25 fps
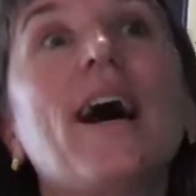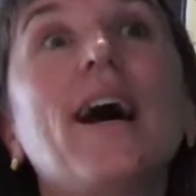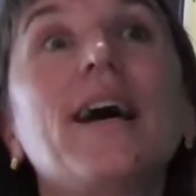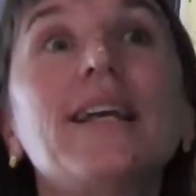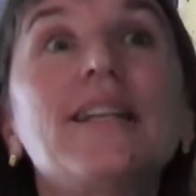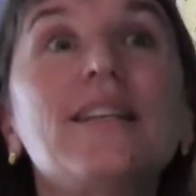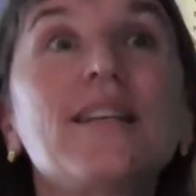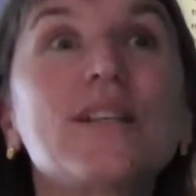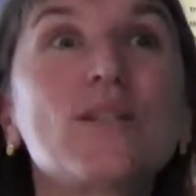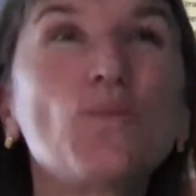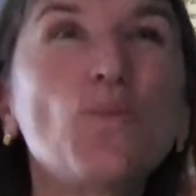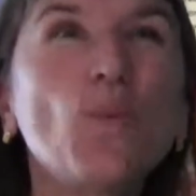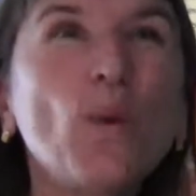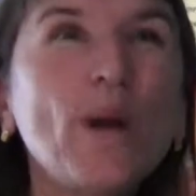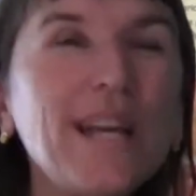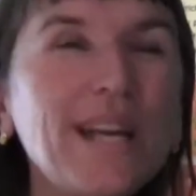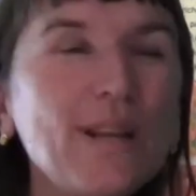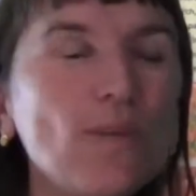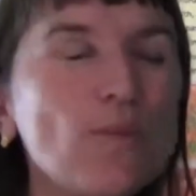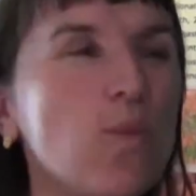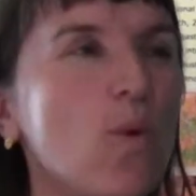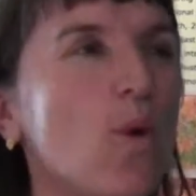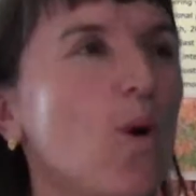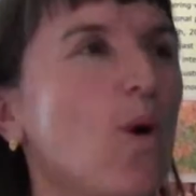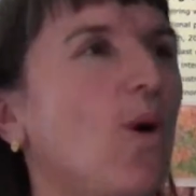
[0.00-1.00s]
He does
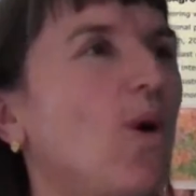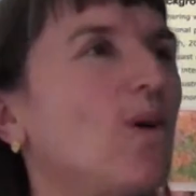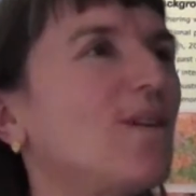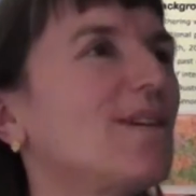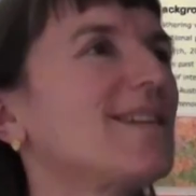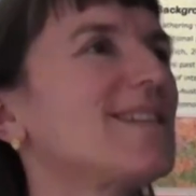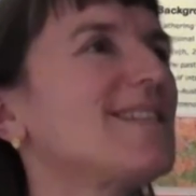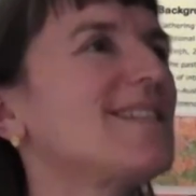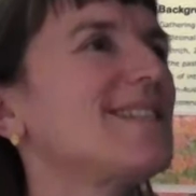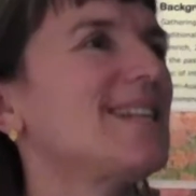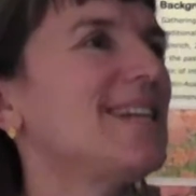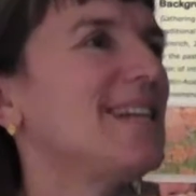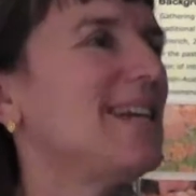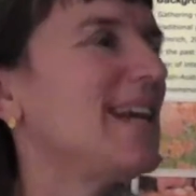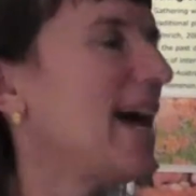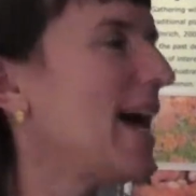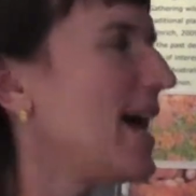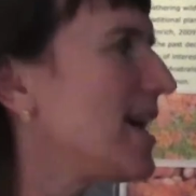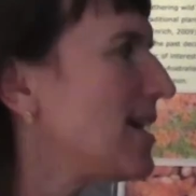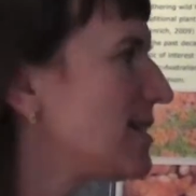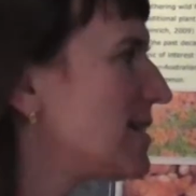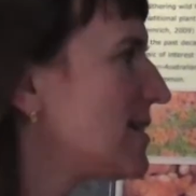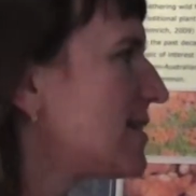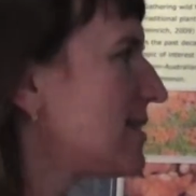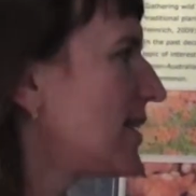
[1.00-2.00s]
weed walks, he
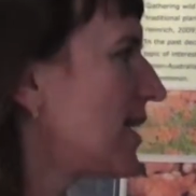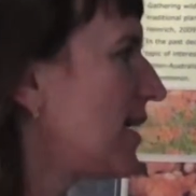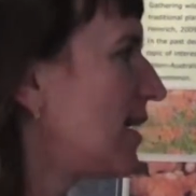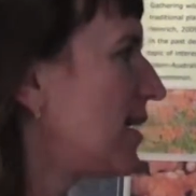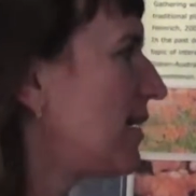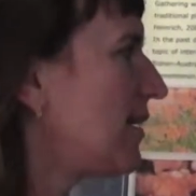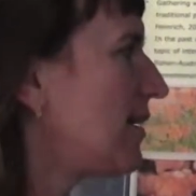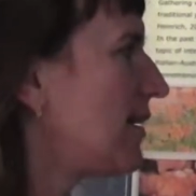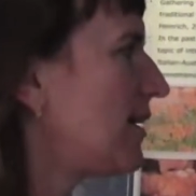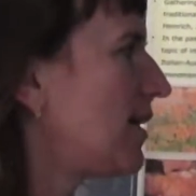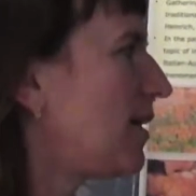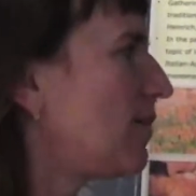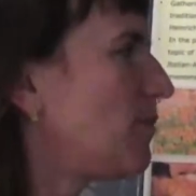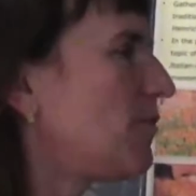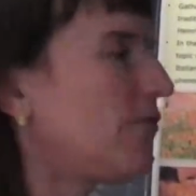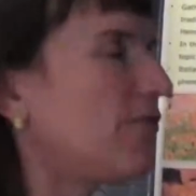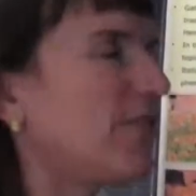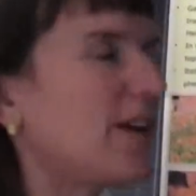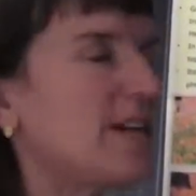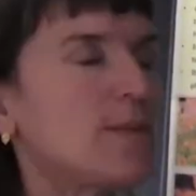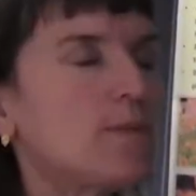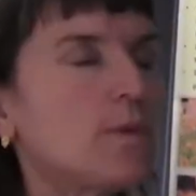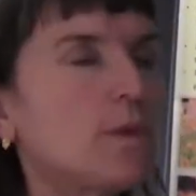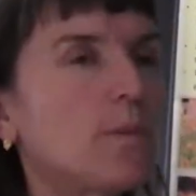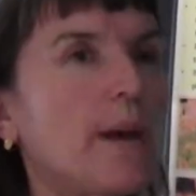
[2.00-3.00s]
has a
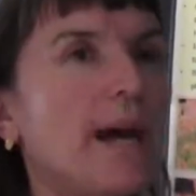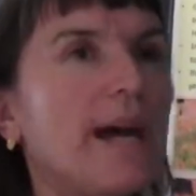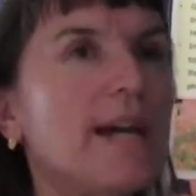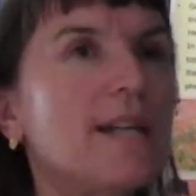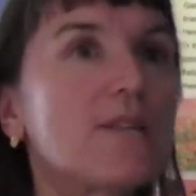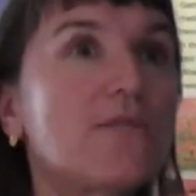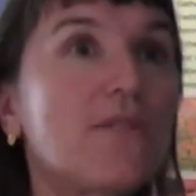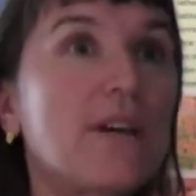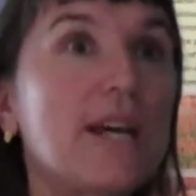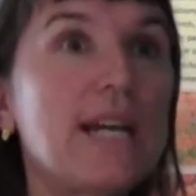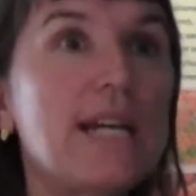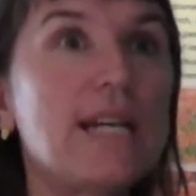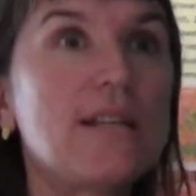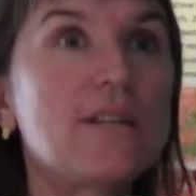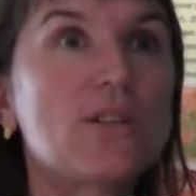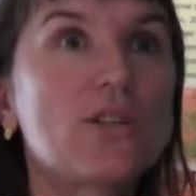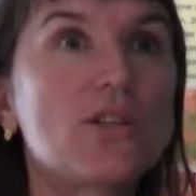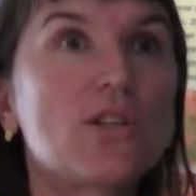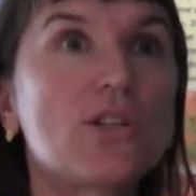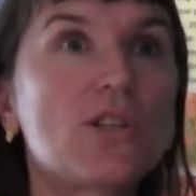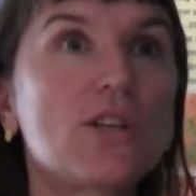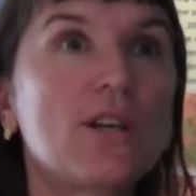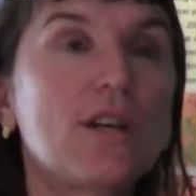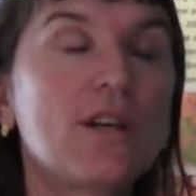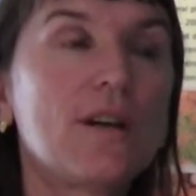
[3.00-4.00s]
Facebook page for
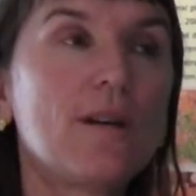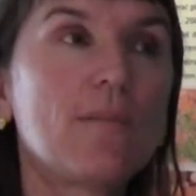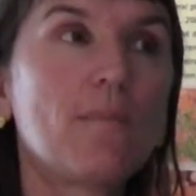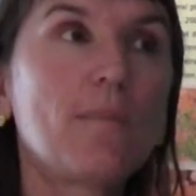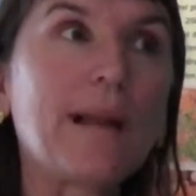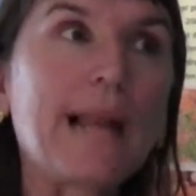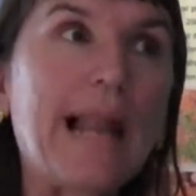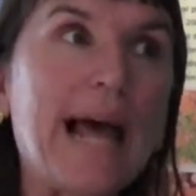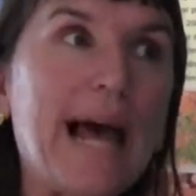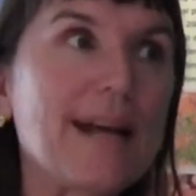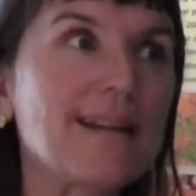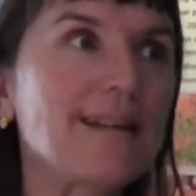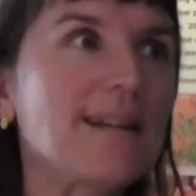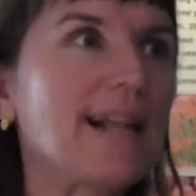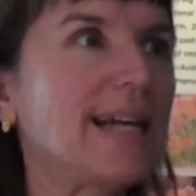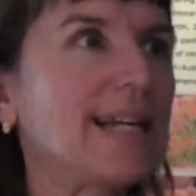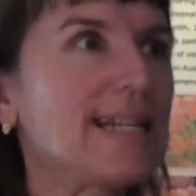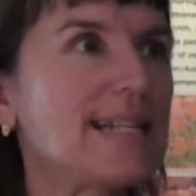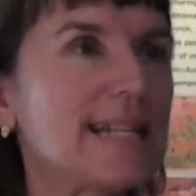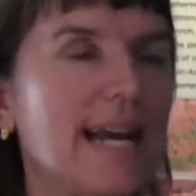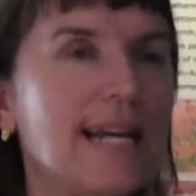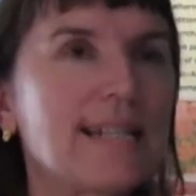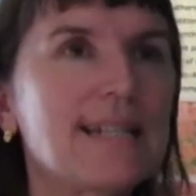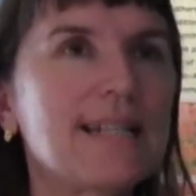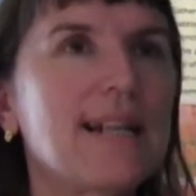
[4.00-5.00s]
each plant, like
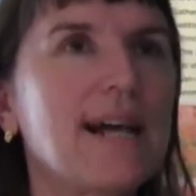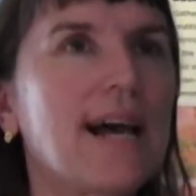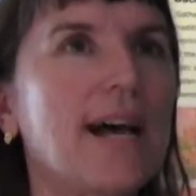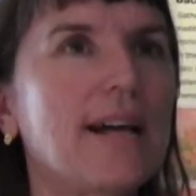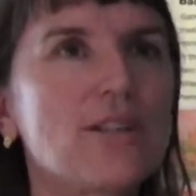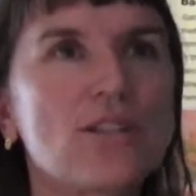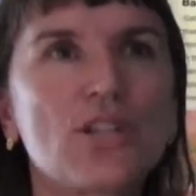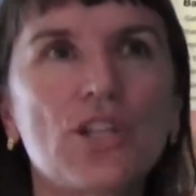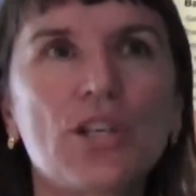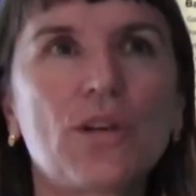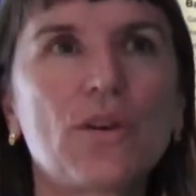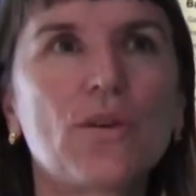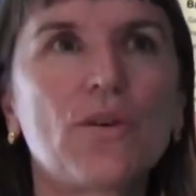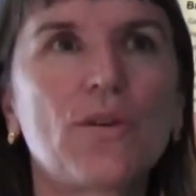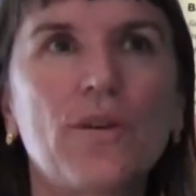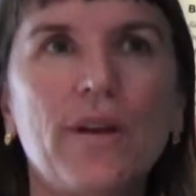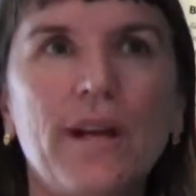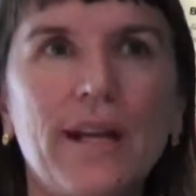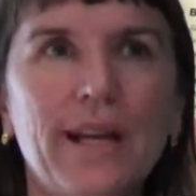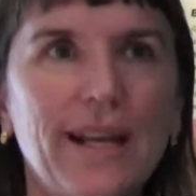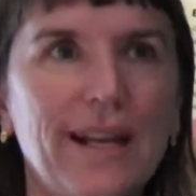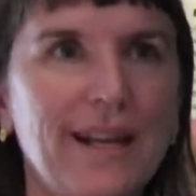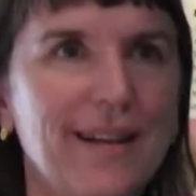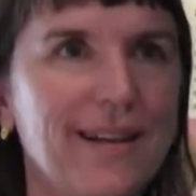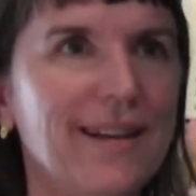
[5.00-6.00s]
dandelion, chicory.
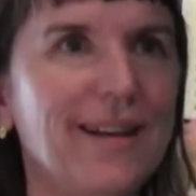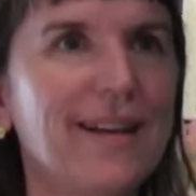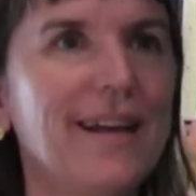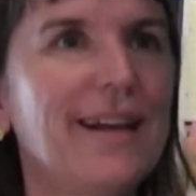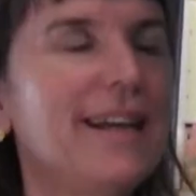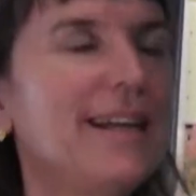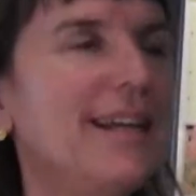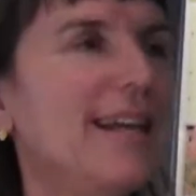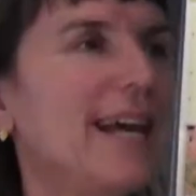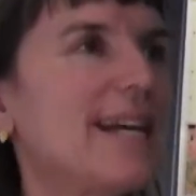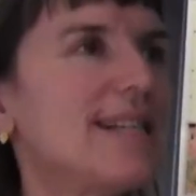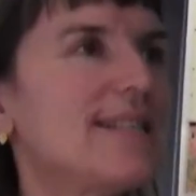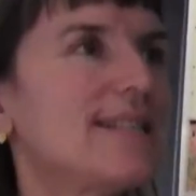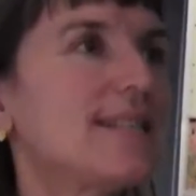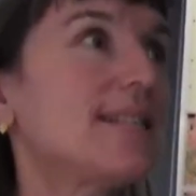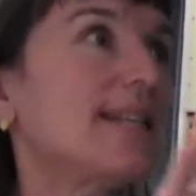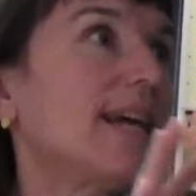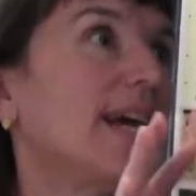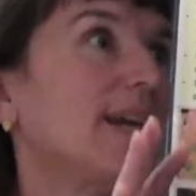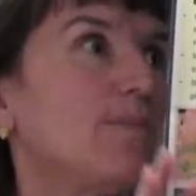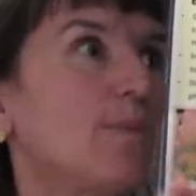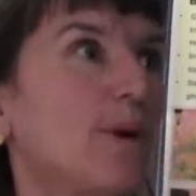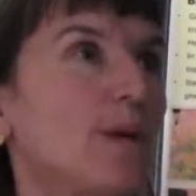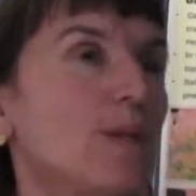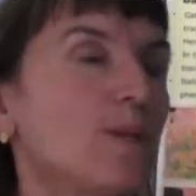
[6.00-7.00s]
He has the
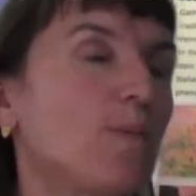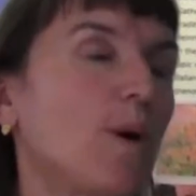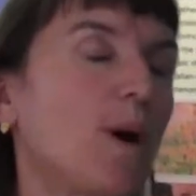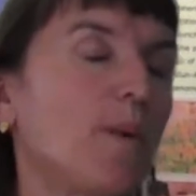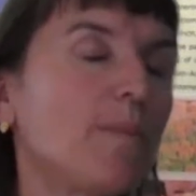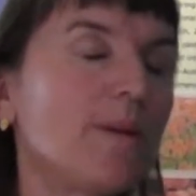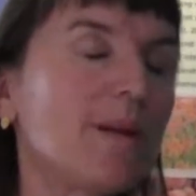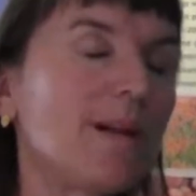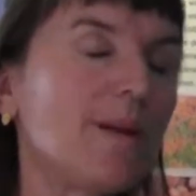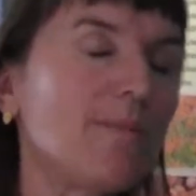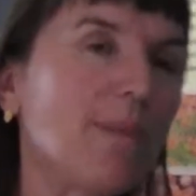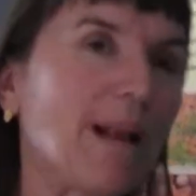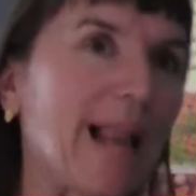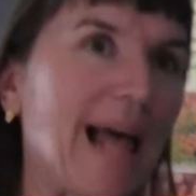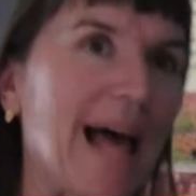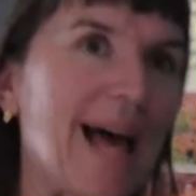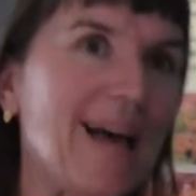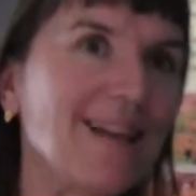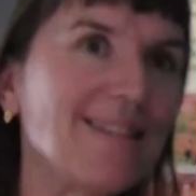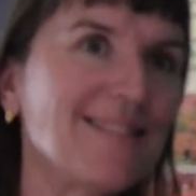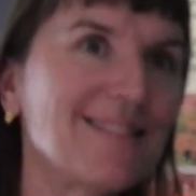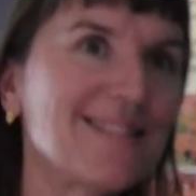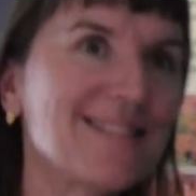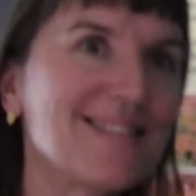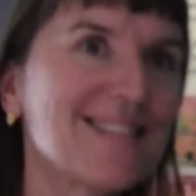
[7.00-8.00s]
10 most popular
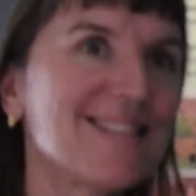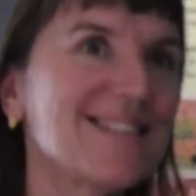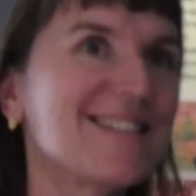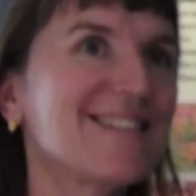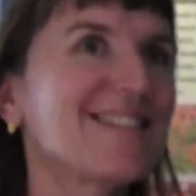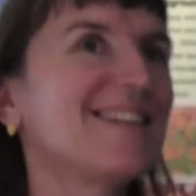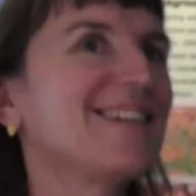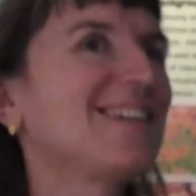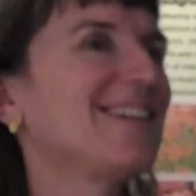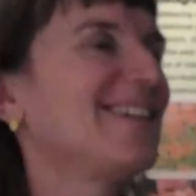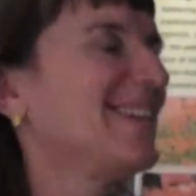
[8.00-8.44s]
plants.